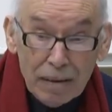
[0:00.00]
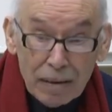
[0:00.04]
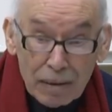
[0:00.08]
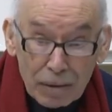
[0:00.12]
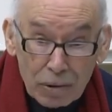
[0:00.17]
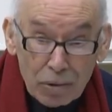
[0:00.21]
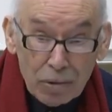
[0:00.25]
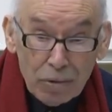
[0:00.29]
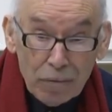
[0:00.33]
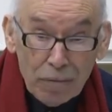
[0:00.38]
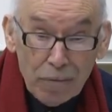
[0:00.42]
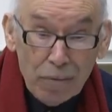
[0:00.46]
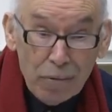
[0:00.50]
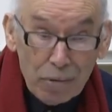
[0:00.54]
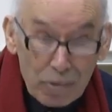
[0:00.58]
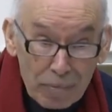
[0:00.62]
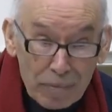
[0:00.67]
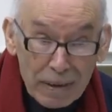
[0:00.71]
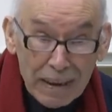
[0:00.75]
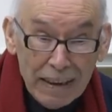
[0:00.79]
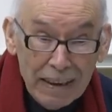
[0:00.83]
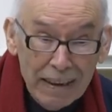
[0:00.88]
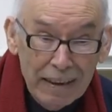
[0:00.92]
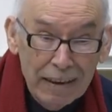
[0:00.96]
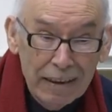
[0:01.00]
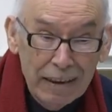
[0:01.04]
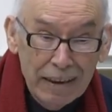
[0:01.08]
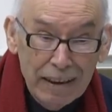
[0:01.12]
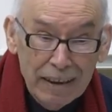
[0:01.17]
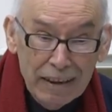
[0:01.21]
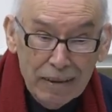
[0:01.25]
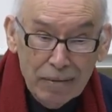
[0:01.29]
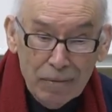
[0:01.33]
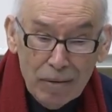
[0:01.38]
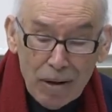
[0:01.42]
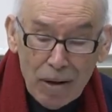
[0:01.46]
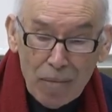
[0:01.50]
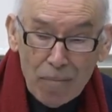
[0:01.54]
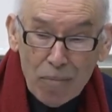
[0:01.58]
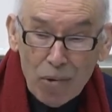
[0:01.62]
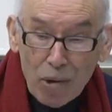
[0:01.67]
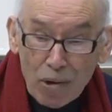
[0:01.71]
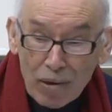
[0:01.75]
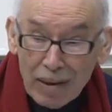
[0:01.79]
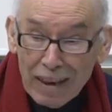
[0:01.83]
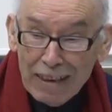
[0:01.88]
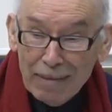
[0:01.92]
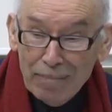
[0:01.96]
So for me, he's
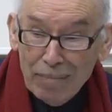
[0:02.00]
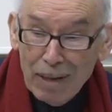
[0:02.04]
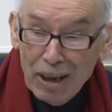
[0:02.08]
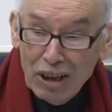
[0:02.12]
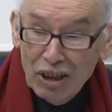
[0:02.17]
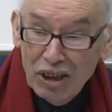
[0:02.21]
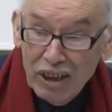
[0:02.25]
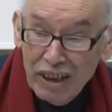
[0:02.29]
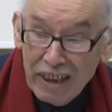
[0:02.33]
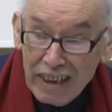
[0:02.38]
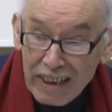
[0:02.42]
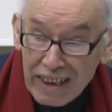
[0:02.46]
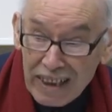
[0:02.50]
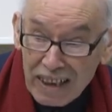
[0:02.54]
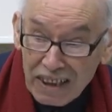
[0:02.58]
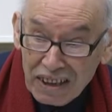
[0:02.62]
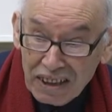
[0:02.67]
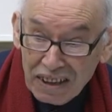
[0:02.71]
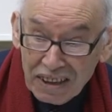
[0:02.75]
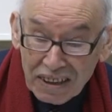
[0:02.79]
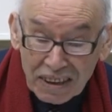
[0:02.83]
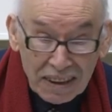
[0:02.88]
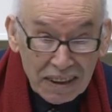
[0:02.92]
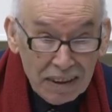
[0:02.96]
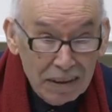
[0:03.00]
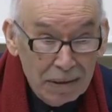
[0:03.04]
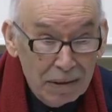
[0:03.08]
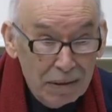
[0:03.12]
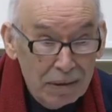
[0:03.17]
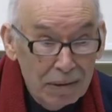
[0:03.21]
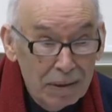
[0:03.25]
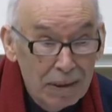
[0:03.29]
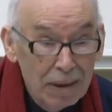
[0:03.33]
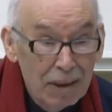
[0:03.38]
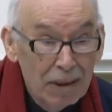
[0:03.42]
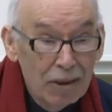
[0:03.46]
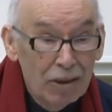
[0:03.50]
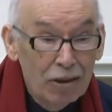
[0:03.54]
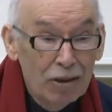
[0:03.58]
more or less my generations, you know,